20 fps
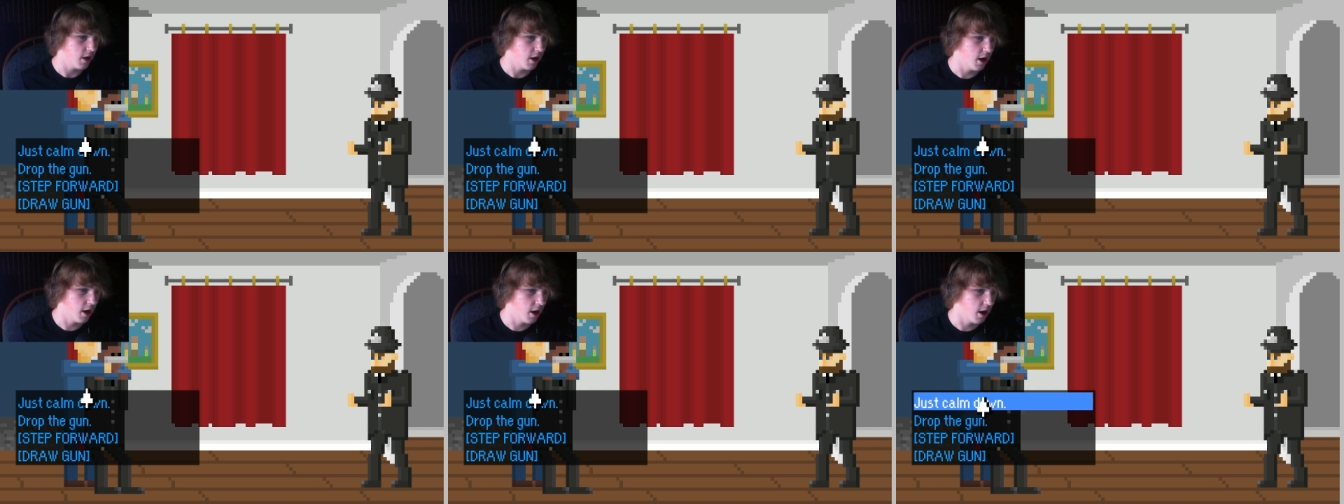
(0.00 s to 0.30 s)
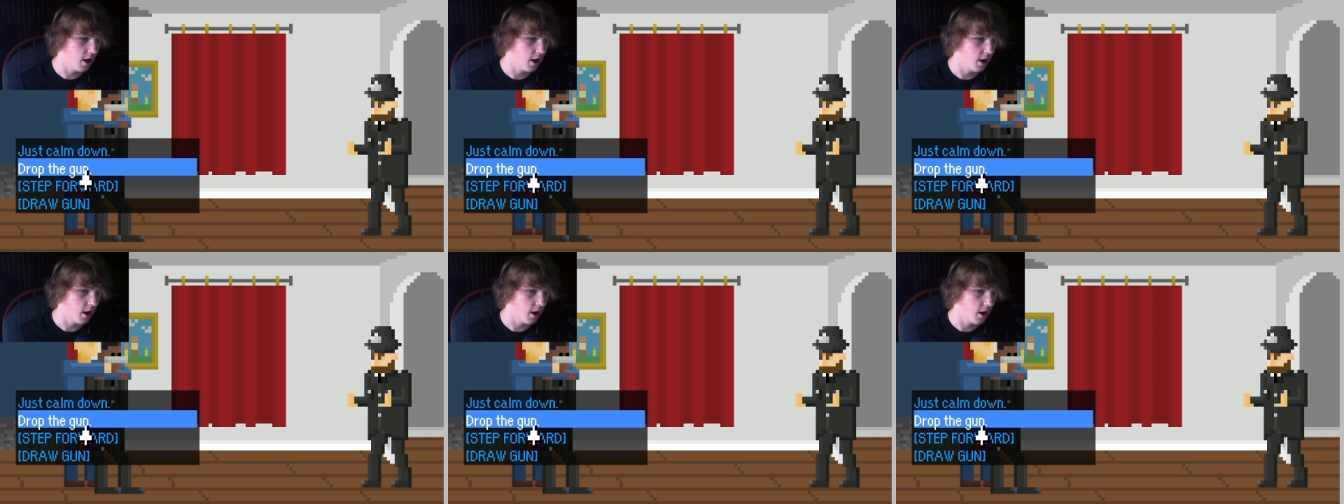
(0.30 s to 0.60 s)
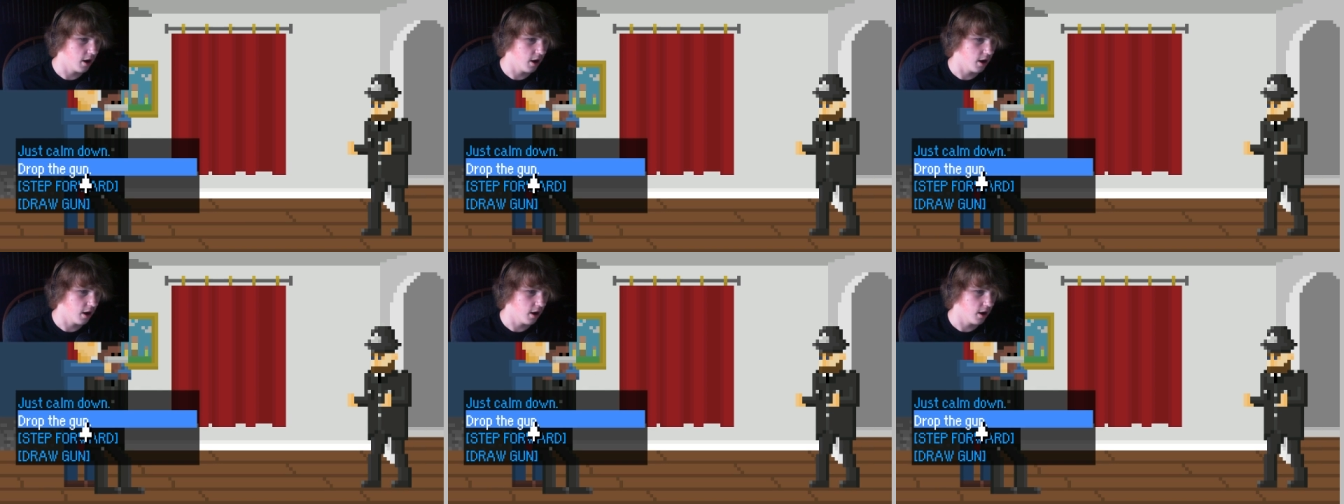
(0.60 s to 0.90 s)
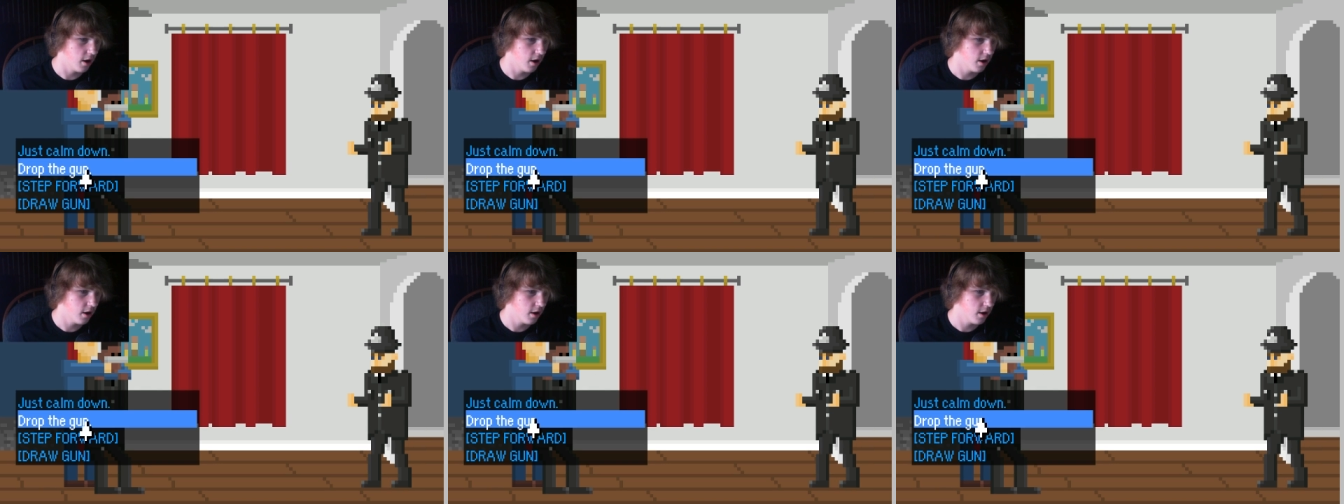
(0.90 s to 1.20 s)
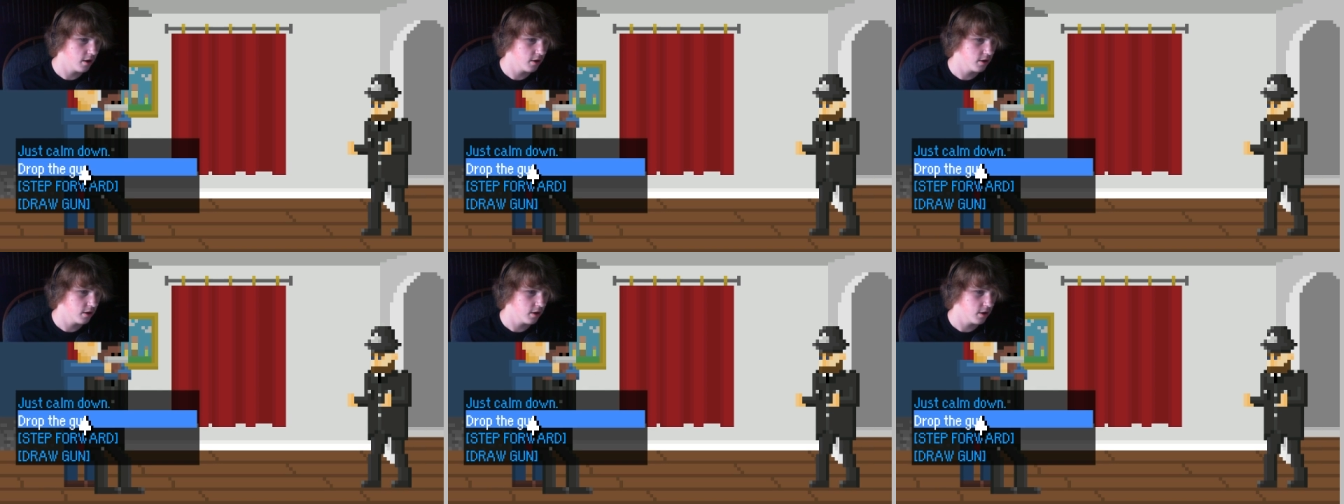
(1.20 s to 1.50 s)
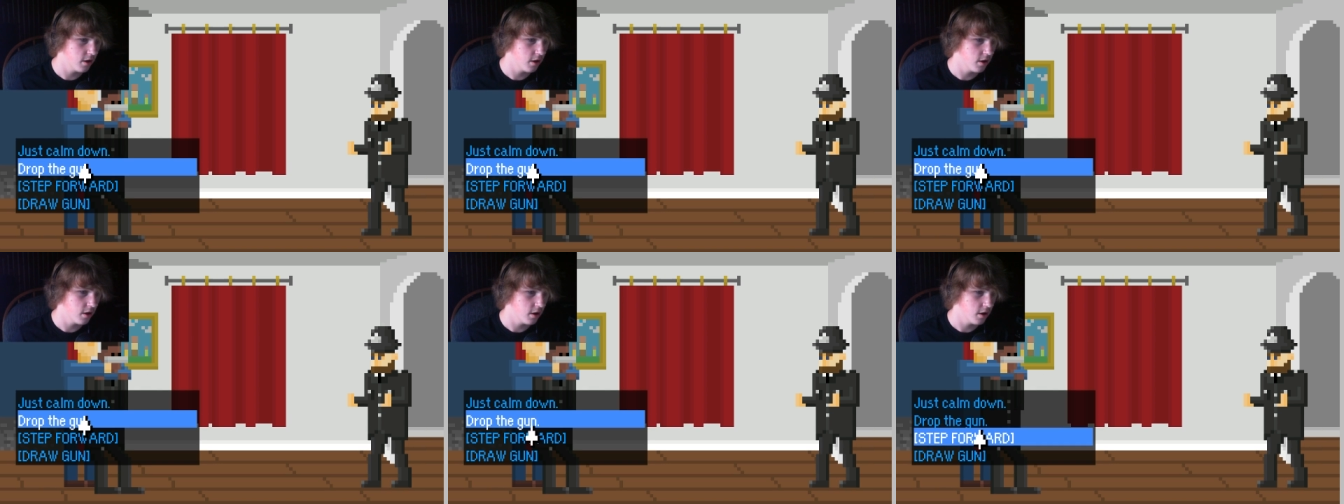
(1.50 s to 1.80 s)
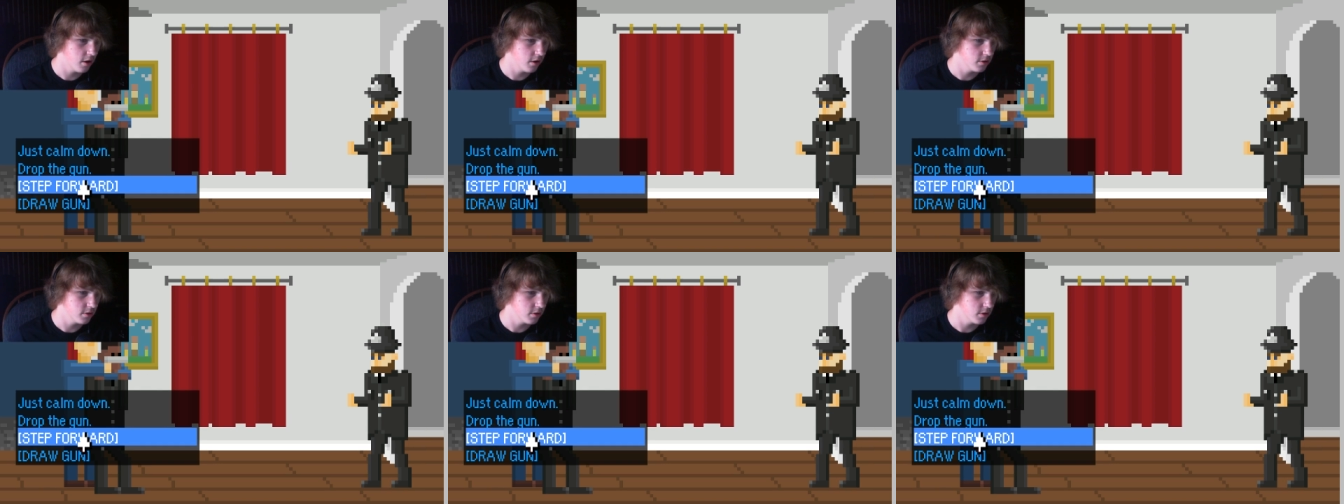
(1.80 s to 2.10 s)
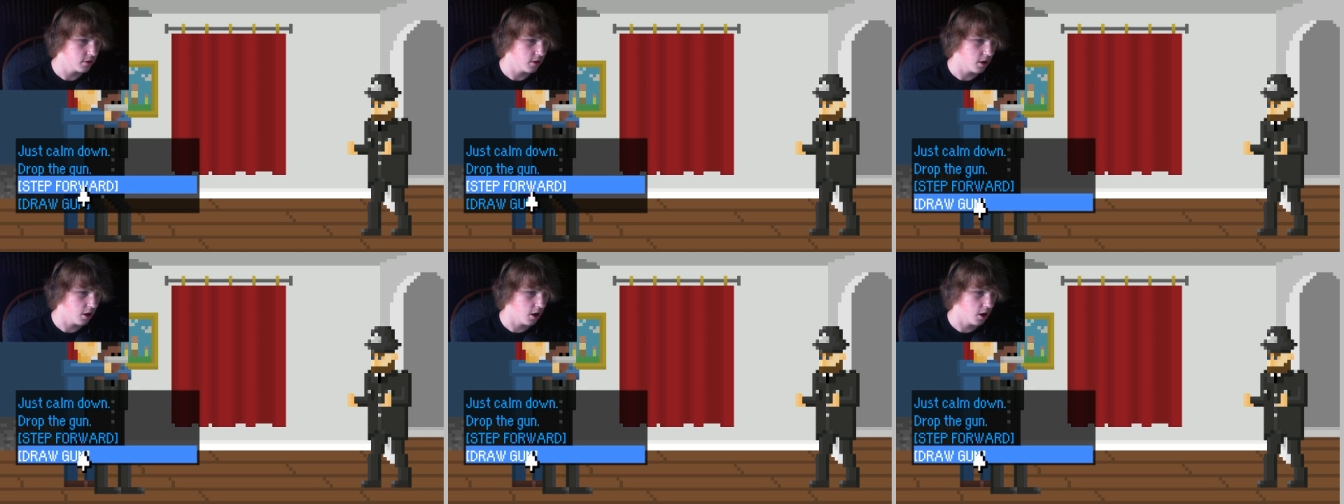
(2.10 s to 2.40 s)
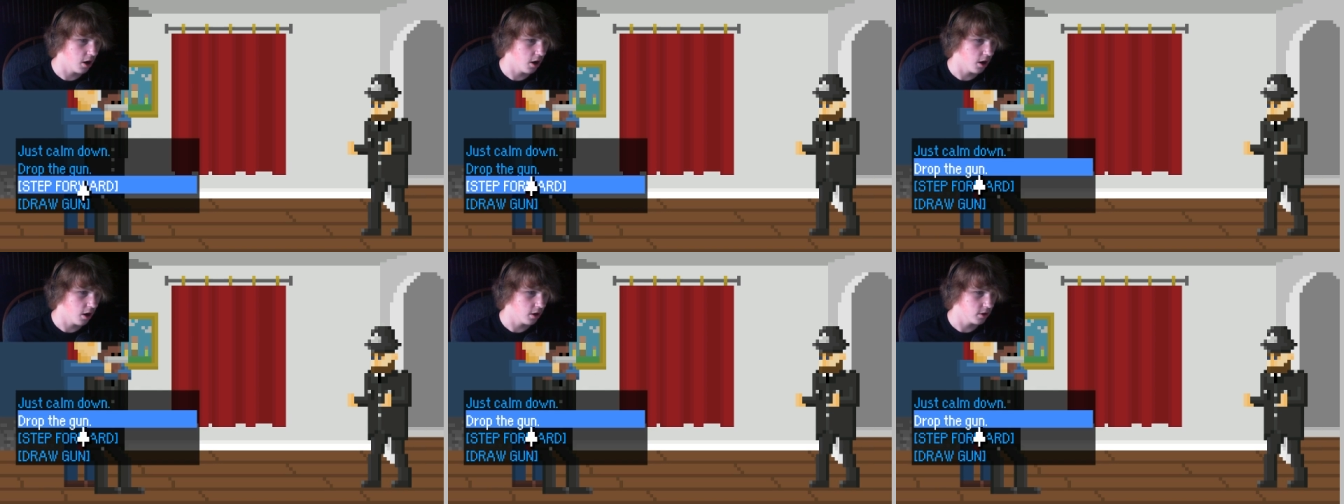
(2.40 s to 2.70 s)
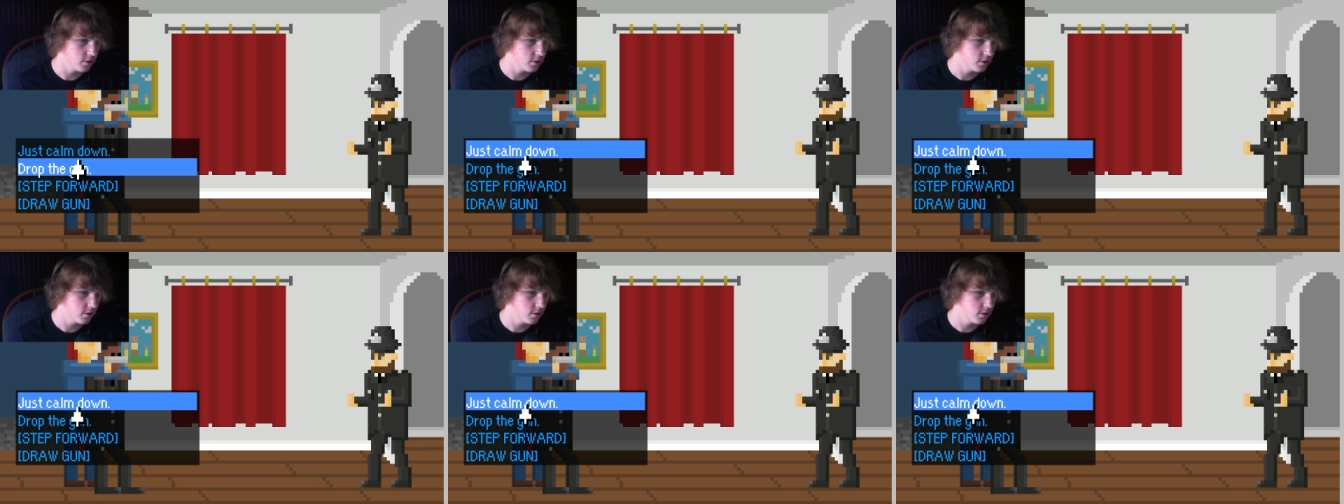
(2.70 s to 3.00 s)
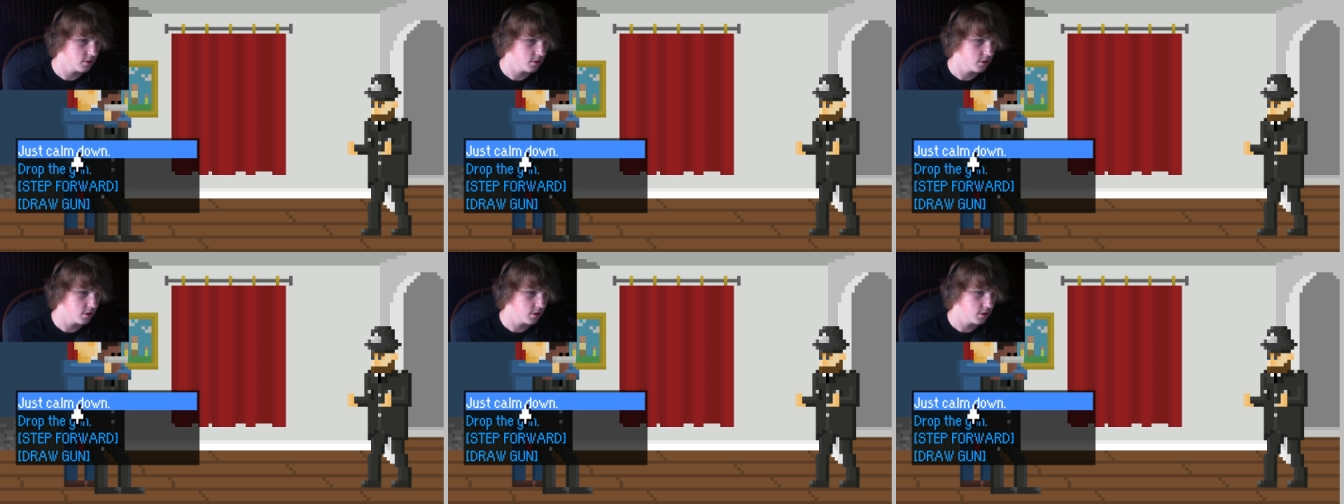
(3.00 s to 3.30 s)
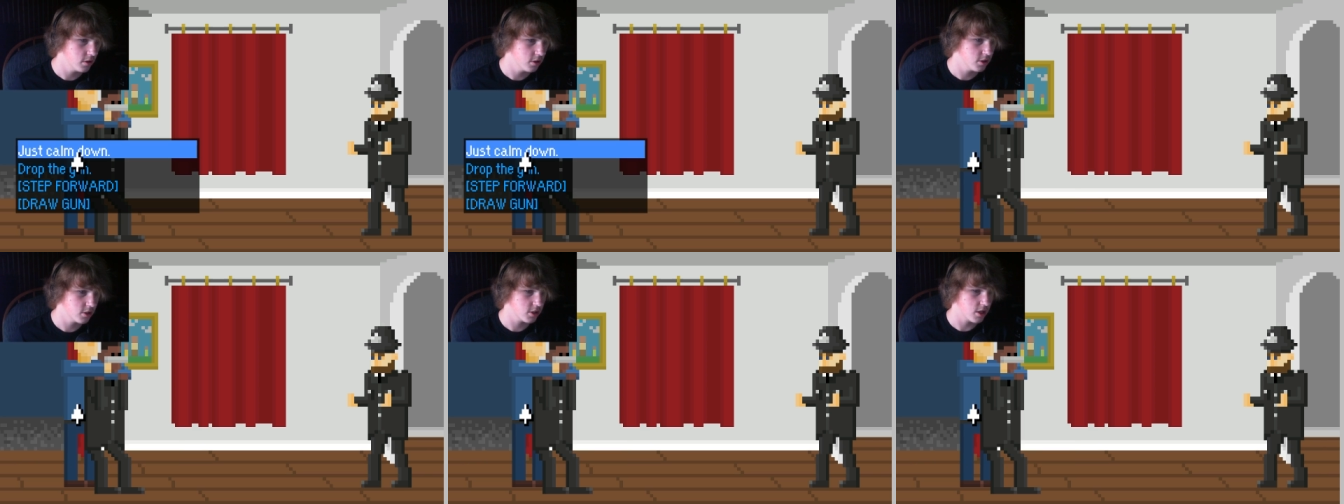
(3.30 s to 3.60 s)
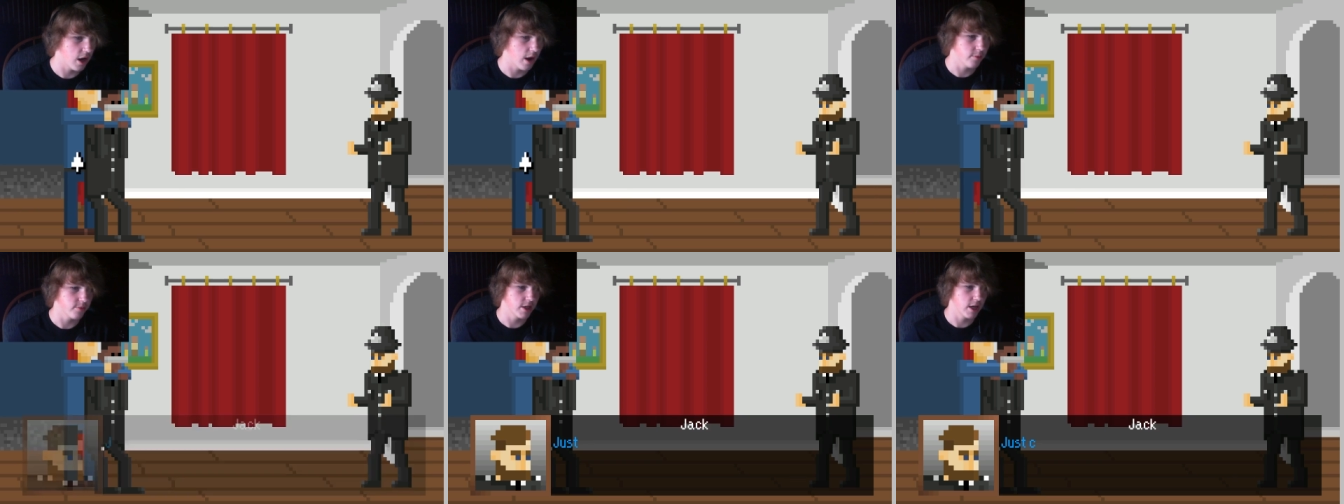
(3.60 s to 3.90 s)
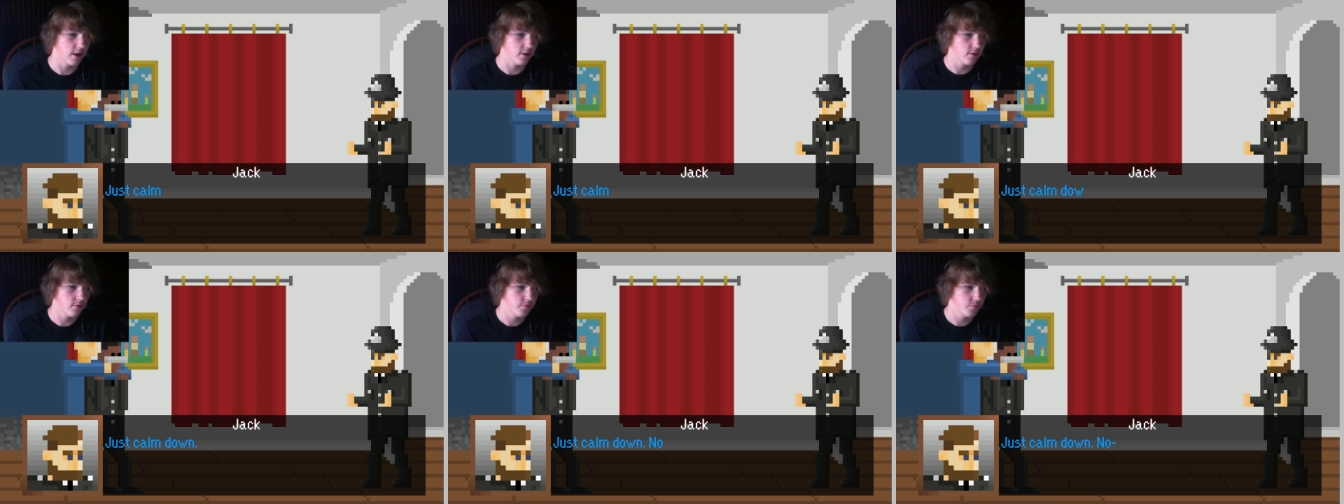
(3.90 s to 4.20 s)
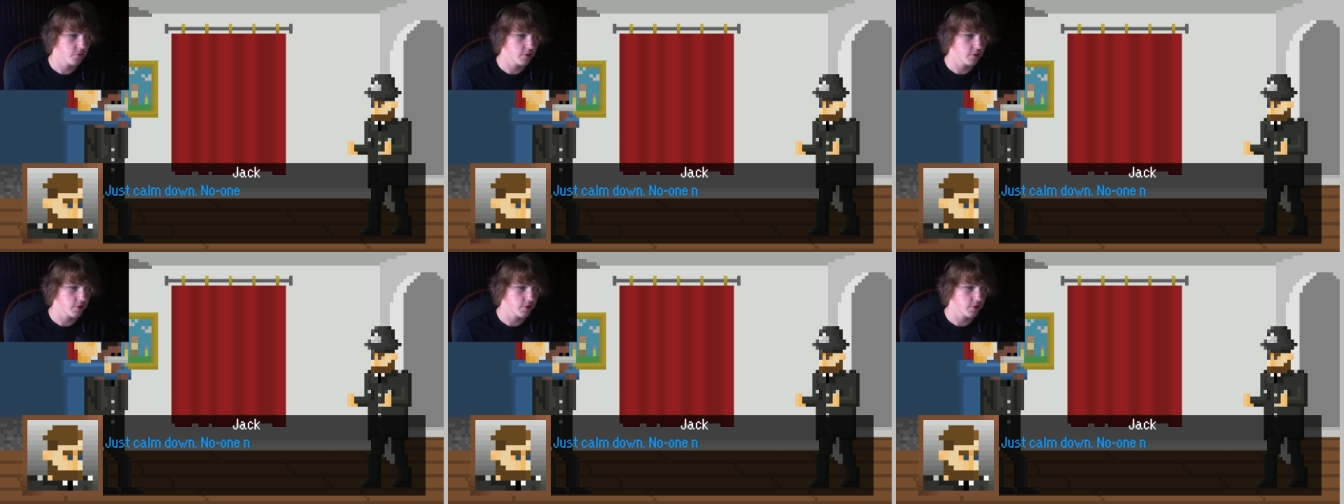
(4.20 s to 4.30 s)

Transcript: Uh, uh, just calm down.